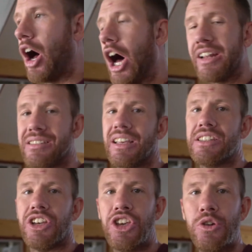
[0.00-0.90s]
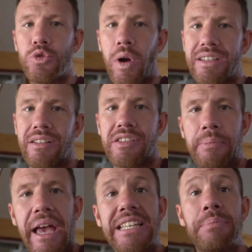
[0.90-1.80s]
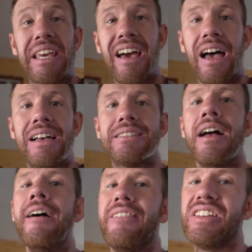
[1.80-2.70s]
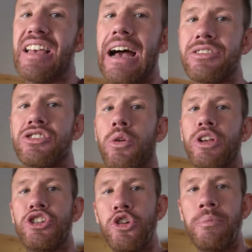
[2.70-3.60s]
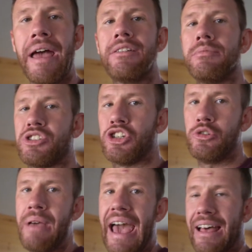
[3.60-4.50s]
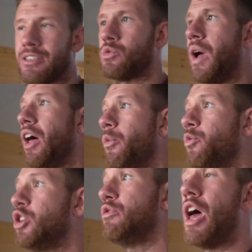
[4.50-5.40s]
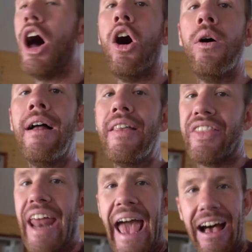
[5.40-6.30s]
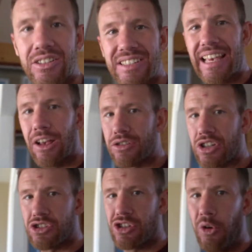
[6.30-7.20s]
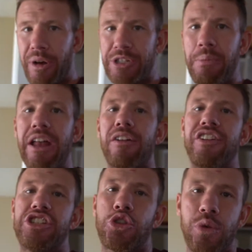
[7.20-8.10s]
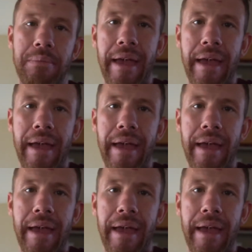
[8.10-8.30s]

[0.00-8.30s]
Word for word: Honestly, it's a huge waste of space because this house is only two bedrooms, two baths. Well, you know that a house sells so much better if it's three